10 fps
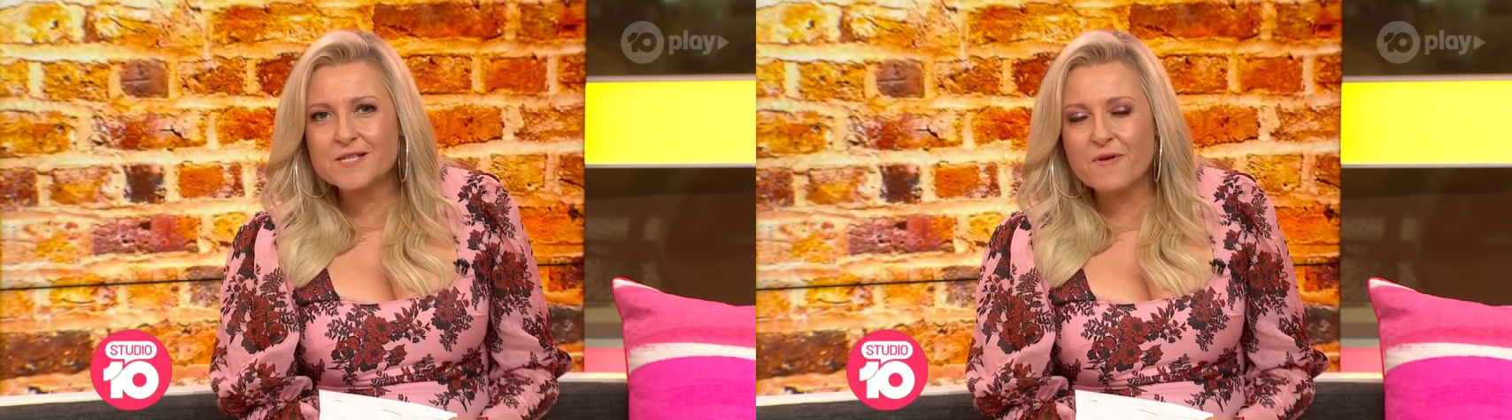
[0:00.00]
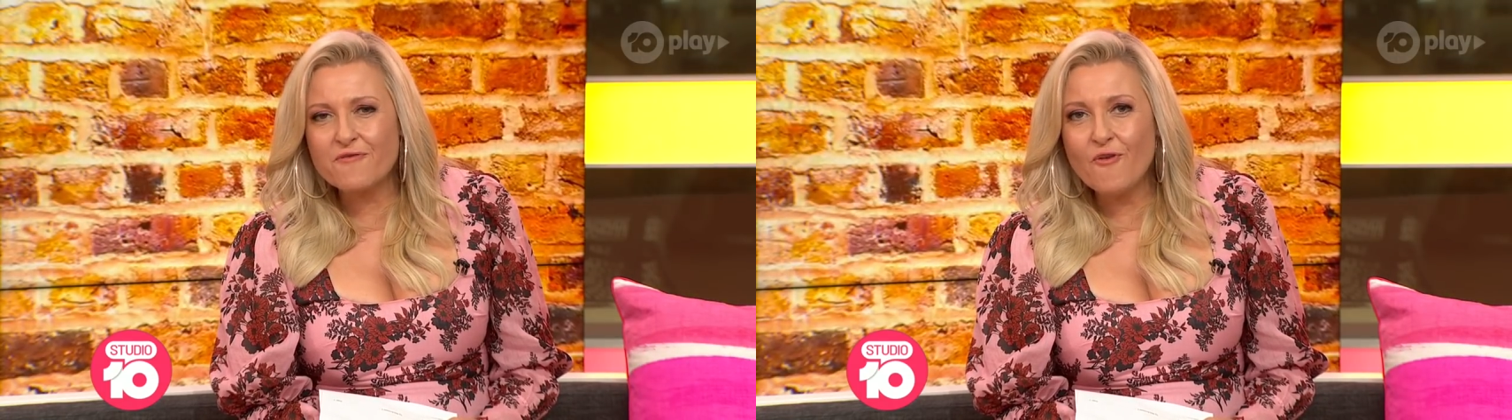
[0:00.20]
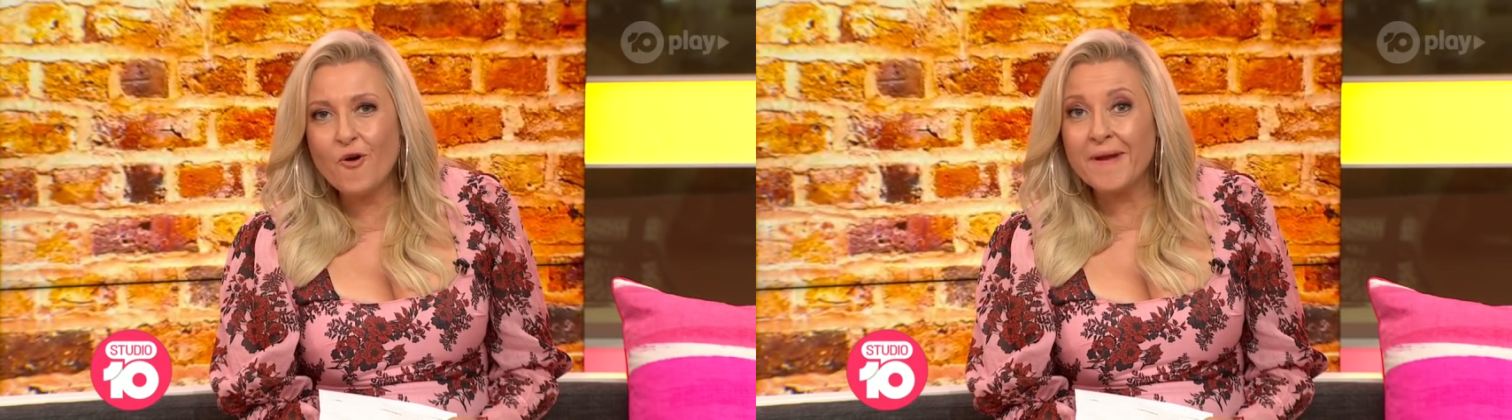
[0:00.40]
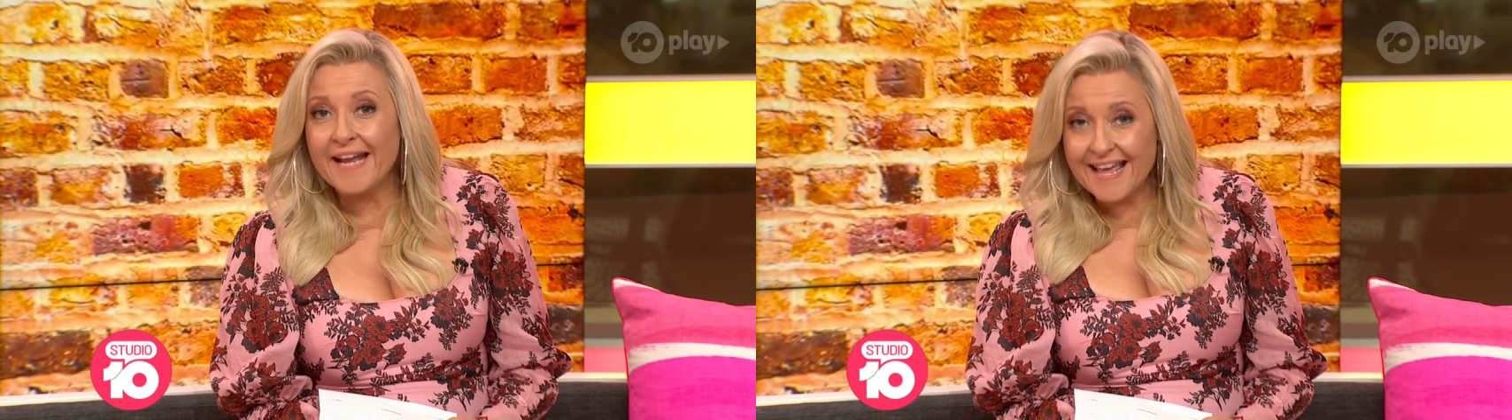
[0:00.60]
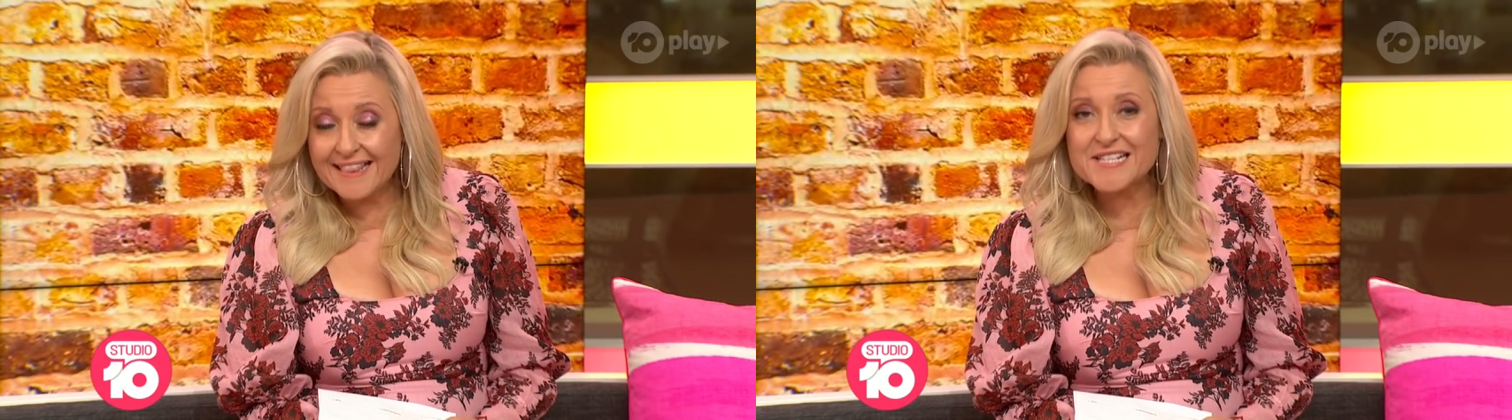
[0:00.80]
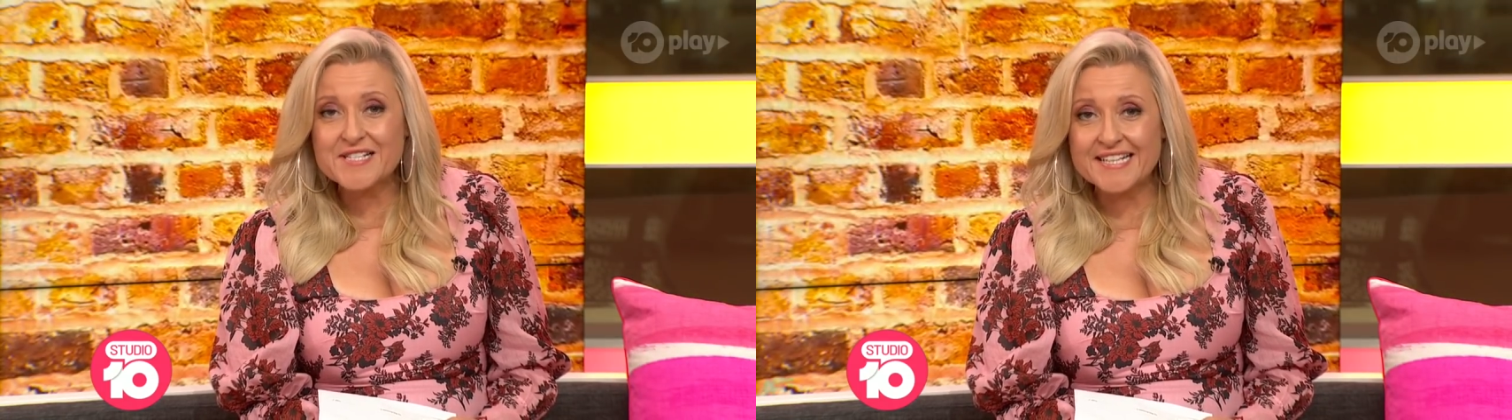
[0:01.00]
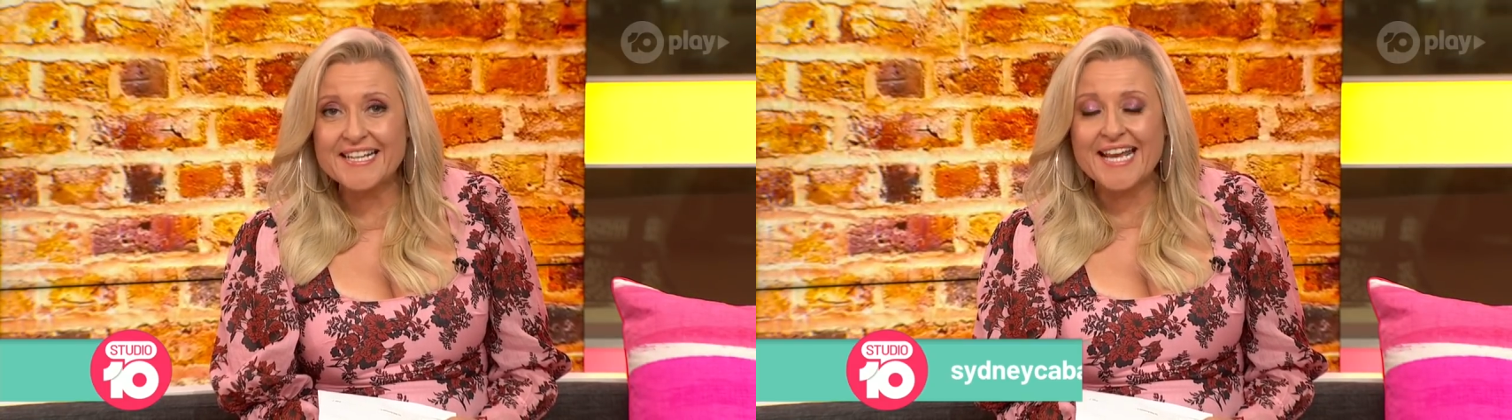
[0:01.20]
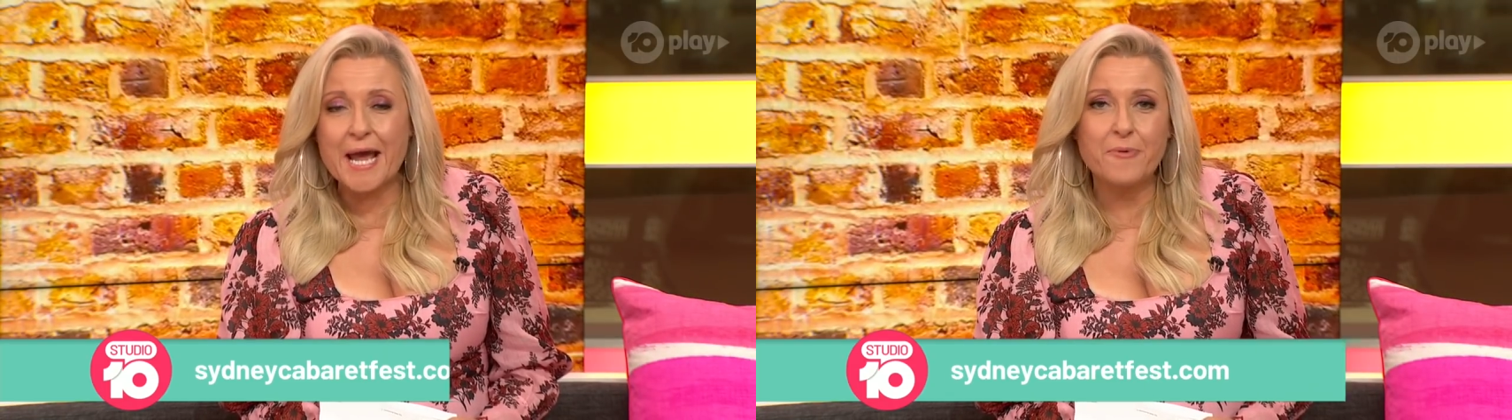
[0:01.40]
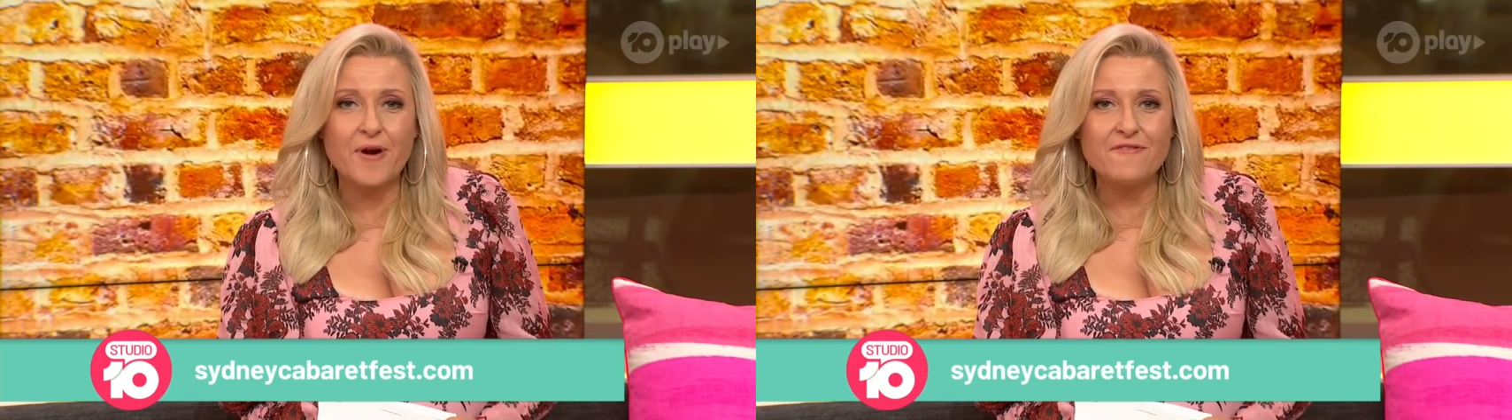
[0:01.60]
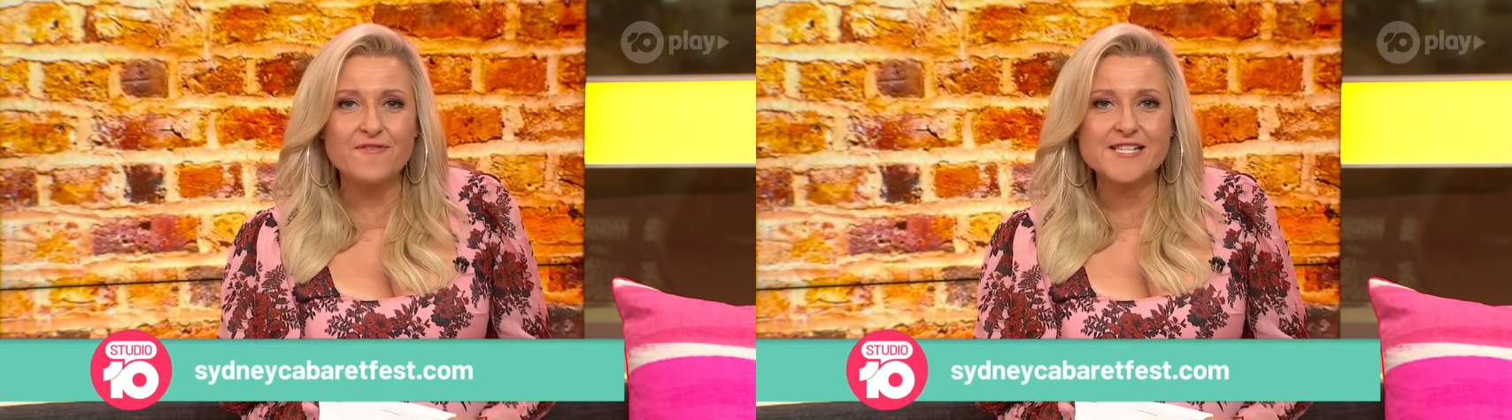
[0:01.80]
Performing at the Sydney
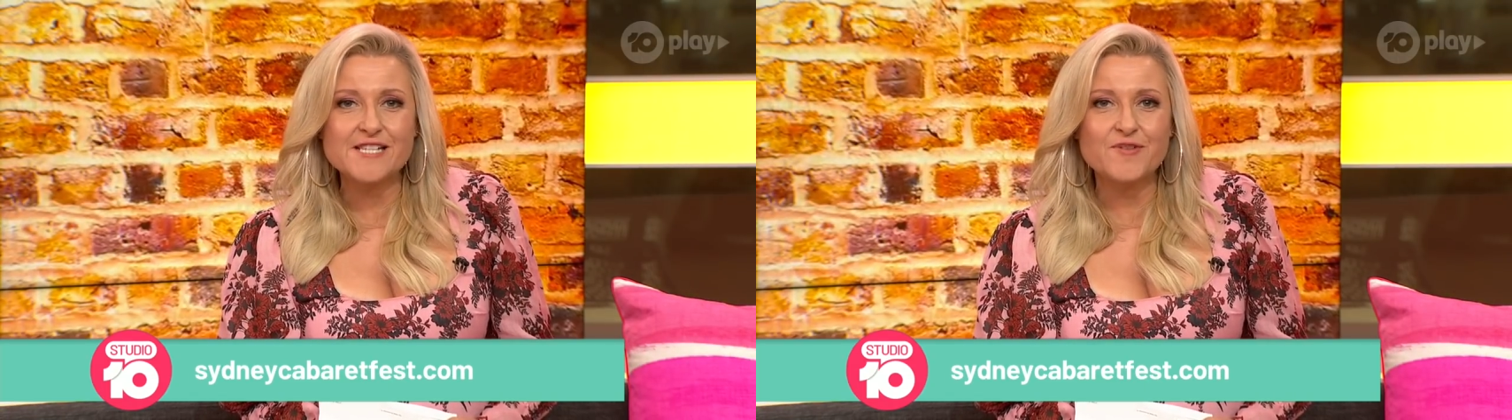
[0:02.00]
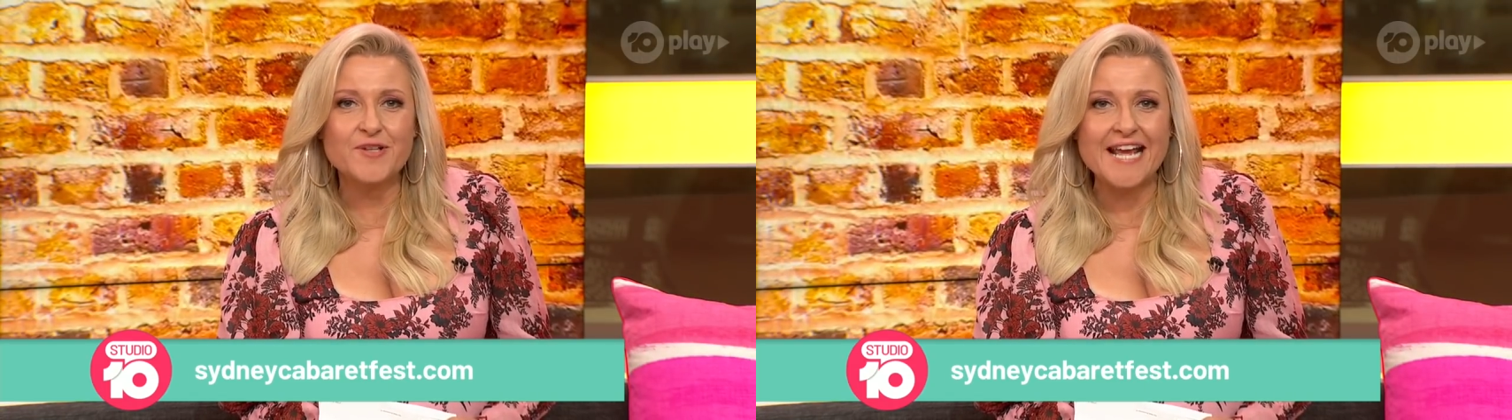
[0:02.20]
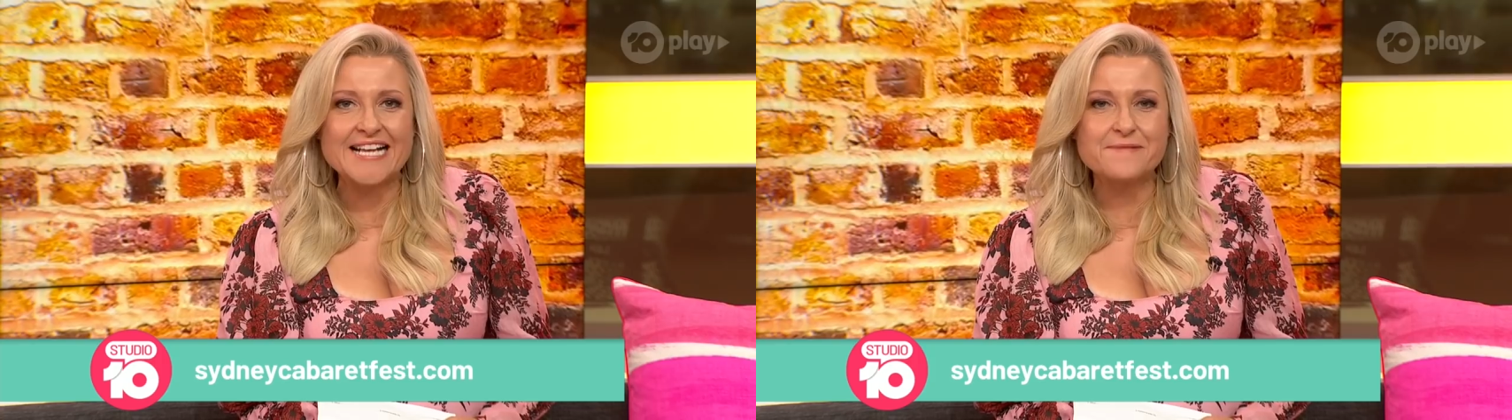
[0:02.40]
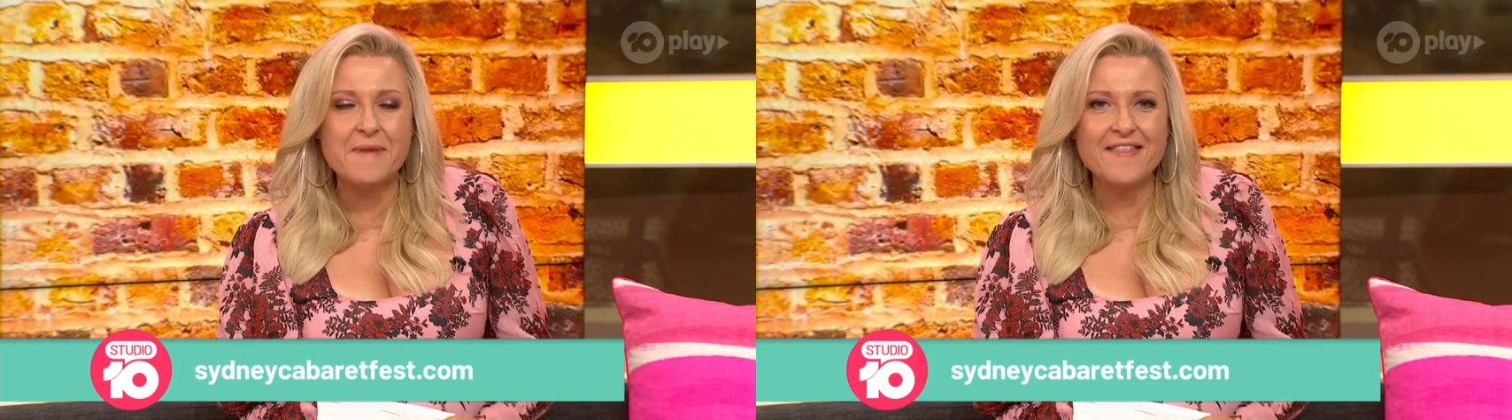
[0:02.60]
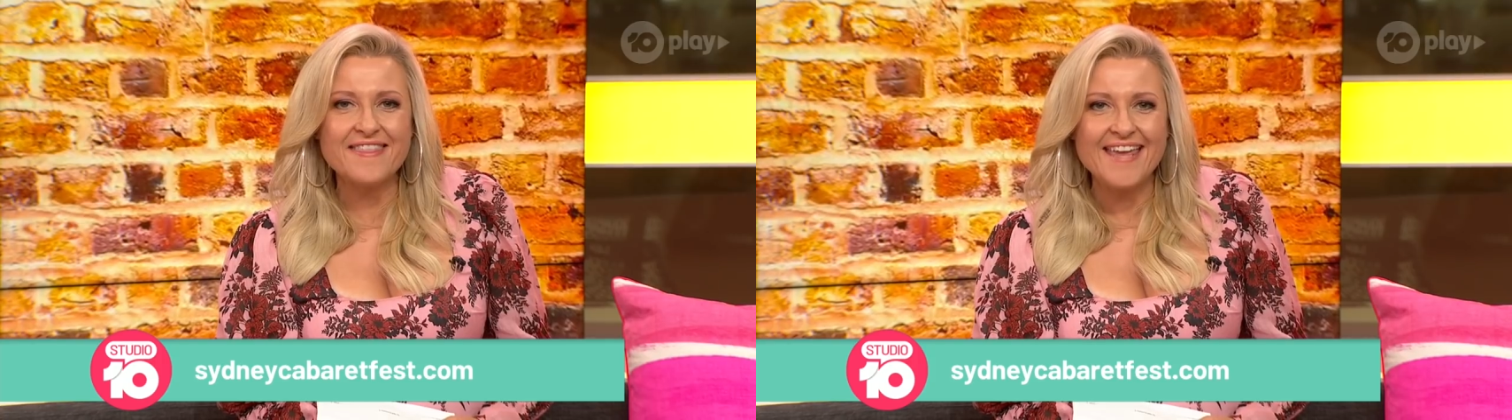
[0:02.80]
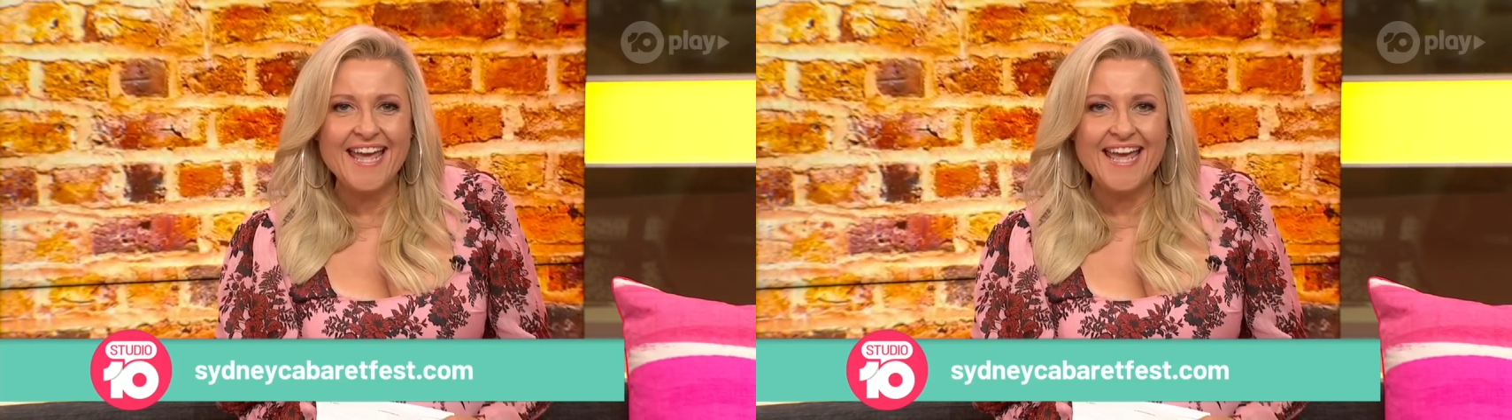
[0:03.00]
Cabaret Festival next month.